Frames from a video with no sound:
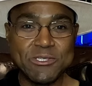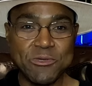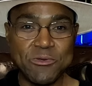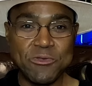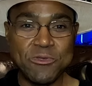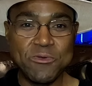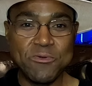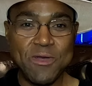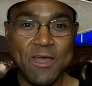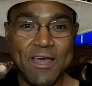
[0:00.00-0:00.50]
So
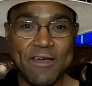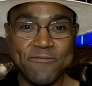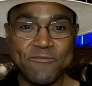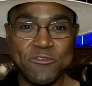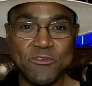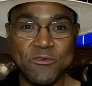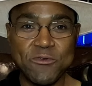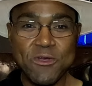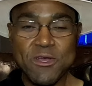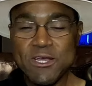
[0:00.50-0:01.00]
you
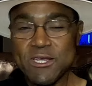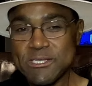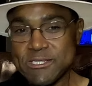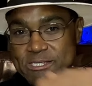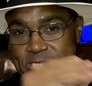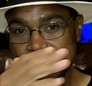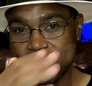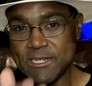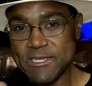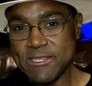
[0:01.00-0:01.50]
have to
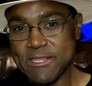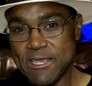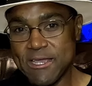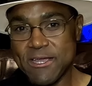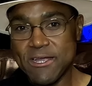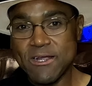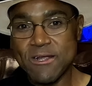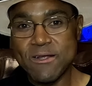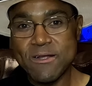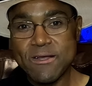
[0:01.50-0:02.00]
sit in
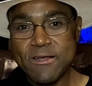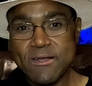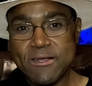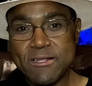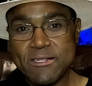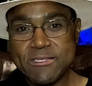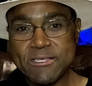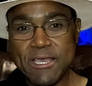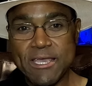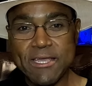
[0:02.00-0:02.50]
there,
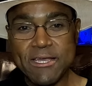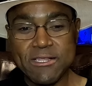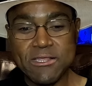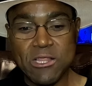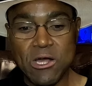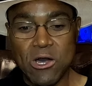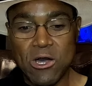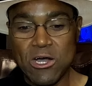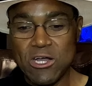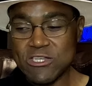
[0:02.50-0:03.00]
take a
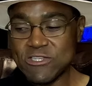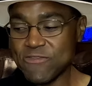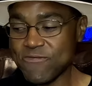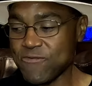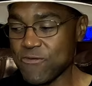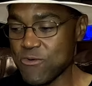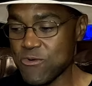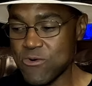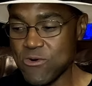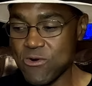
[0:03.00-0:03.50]
loss
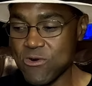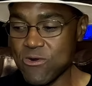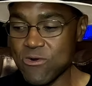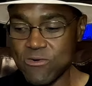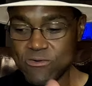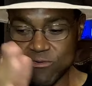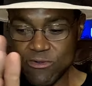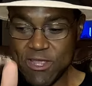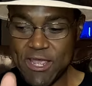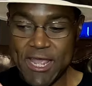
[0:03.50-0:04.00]

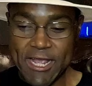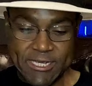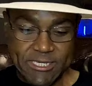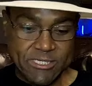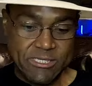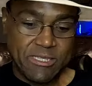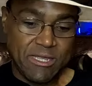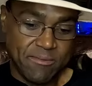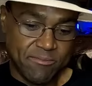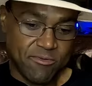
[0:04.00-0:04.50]
for
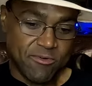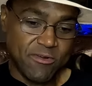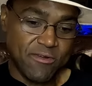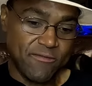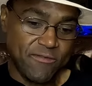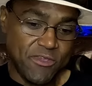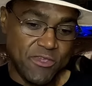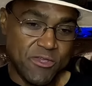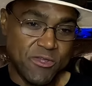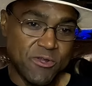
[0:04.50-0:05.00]
X number
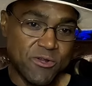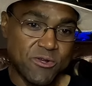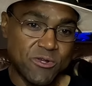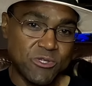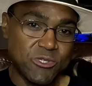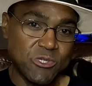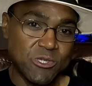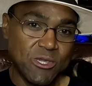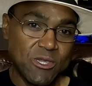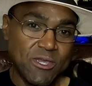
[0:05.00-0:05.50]
of
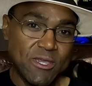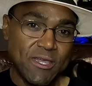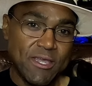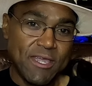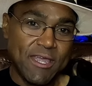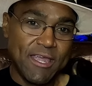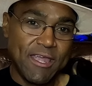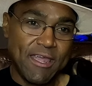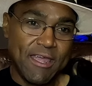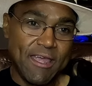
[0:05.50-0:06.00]
years,
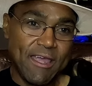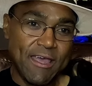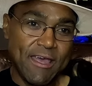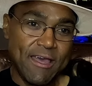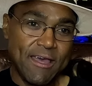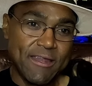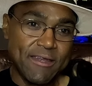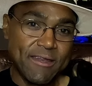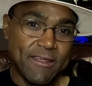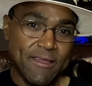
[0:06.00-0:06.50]

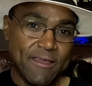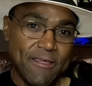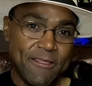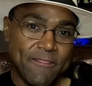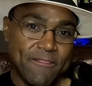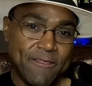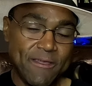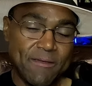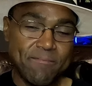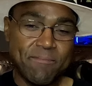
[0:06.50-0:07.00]
and
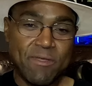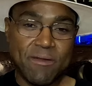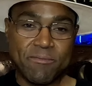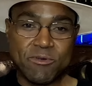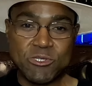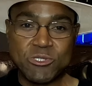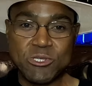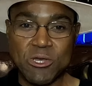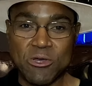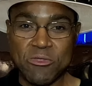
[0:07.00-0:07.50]
then be
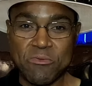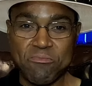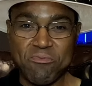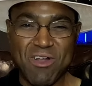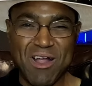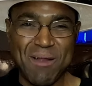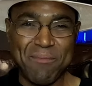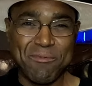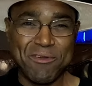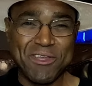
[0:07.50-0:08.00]
able to sell the
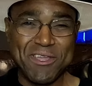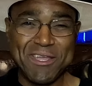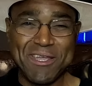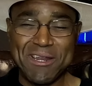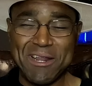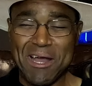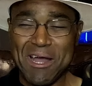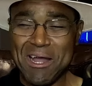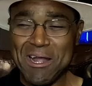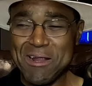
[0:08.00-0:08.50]
property
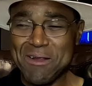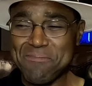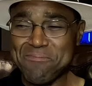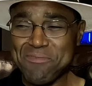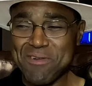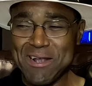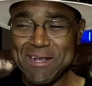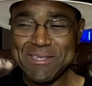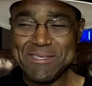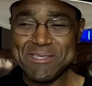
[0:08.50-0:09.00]
at a higher
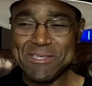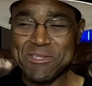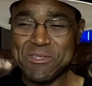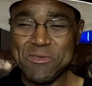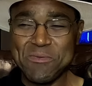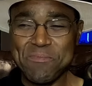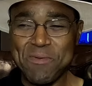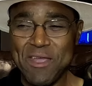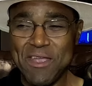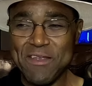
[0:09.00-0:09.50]
price
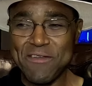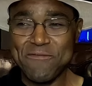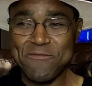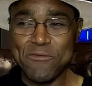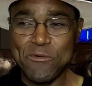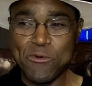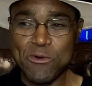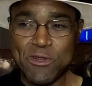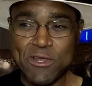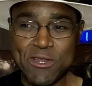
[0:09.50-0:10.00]
than you paid
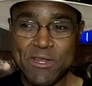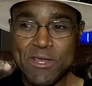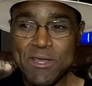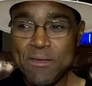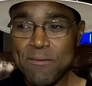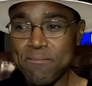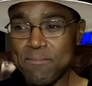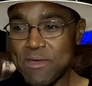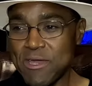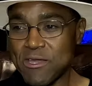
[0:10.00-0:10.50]
for it,
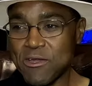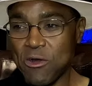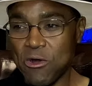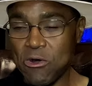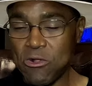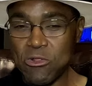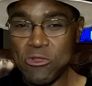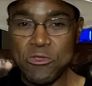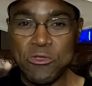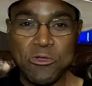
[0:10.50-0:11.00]
make
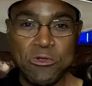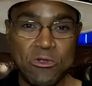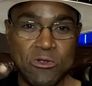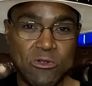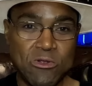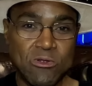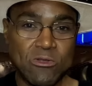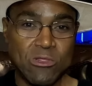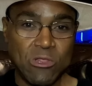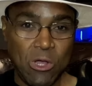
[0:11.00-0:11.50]
all of
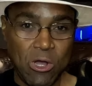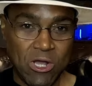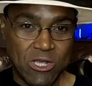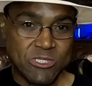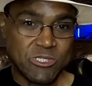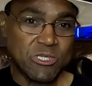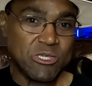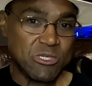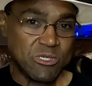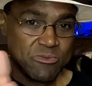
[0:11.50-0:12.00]
your
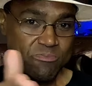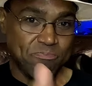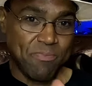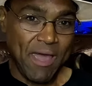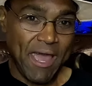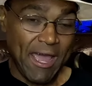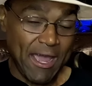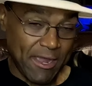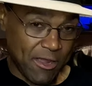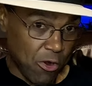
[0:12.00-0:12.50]
losses
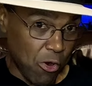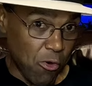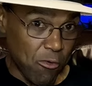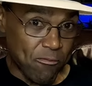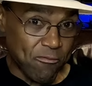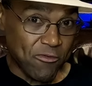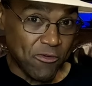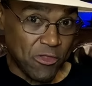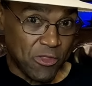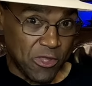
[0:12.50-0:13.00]
back,
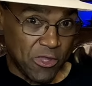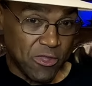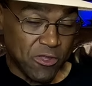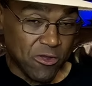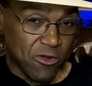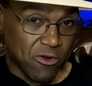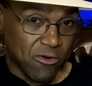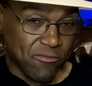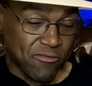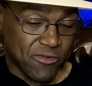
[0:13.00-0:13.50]
hopefully,